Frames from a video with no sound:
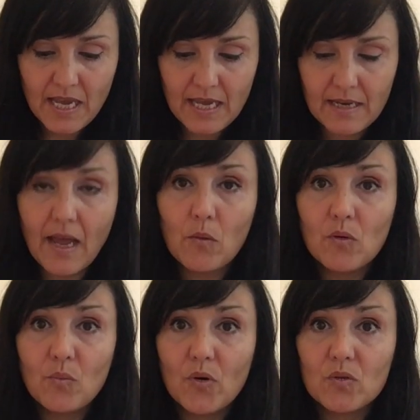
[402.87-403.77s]
and I
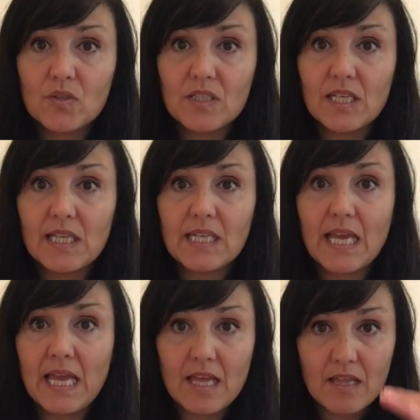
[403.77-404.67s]
will post it
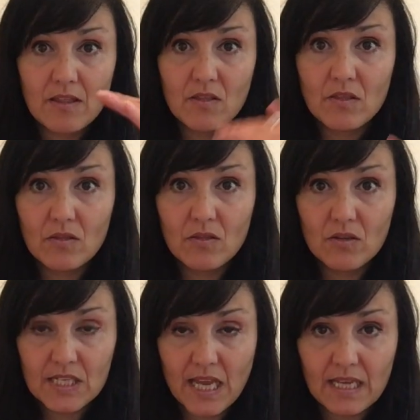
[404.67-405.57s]
in
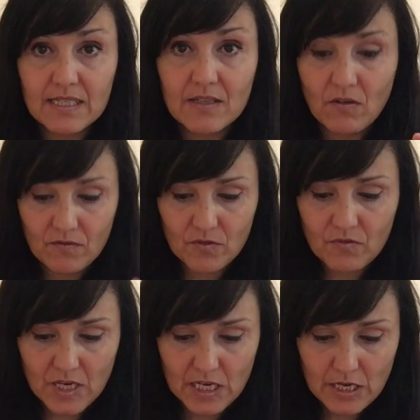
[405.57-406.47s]
the text of the
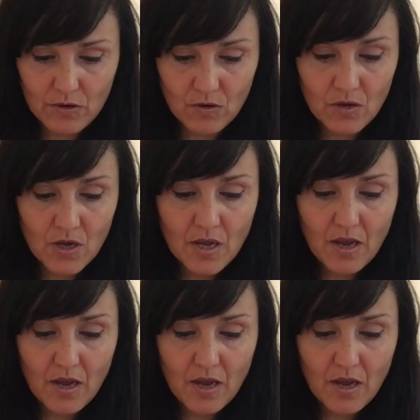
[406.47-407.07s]
video.